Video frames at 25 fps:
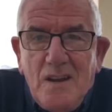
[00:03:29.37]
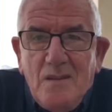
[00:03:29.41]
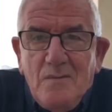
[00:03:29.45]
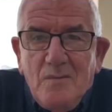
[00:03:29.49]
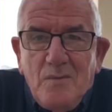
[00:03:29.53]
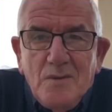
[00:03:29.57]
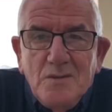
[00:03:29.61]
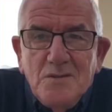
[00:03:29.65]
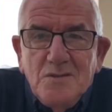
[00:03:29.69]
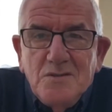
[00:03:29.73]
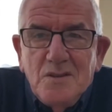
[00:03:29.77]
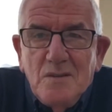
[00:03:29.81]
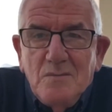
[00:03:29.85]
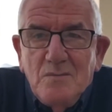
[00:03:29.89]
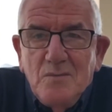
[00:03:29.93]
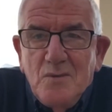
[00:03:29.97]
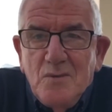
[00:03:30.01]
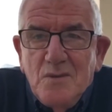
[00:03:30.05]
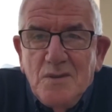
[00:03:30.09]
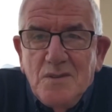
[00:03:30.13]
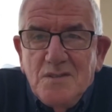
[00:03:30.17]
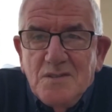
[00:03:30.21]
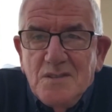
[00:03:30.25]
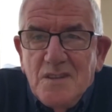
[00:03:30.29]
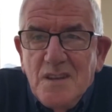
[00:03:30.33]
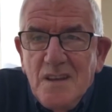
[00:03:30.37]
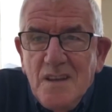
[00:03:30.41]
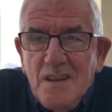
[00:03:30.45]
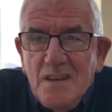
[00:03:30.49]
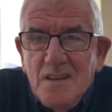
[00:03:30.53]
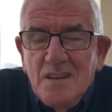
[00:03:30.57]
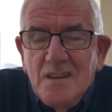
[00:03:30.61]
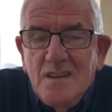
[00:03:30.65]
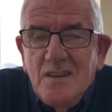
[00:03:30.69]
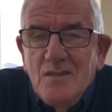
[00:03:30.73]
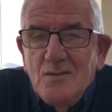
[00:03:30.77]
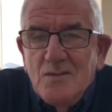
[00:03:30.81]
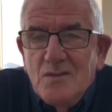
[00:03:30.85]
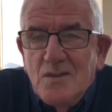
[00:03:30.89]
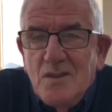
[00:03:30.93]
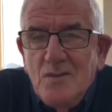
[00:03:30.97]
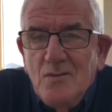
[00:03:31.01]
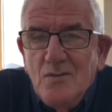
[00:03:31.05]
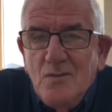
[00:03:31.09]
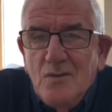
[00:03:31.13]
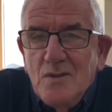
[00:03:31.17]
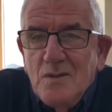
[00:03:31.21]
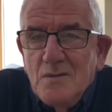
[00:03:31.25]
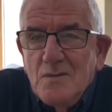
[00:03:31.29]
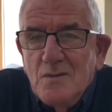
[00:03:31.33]
bunch of boys. You got to
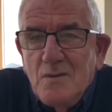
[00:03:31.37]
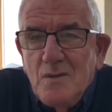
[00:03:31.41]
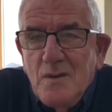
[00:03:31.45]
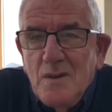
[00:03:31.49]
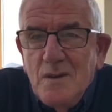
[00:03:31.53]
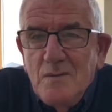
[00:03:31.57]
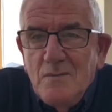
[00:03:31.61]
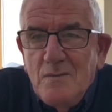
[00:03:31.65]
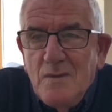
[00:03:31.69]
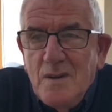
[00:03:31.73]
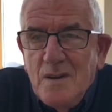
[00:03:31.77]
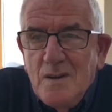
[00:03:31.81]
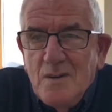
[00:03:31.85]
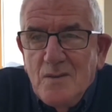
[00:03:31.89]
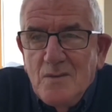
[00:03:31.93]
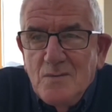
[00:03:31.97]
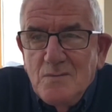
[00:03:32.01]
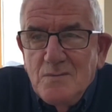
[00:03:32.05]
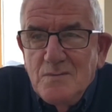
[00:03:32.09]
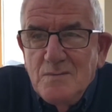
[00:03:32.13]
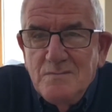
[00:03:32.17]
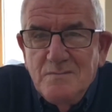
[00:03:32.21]
know them quite well.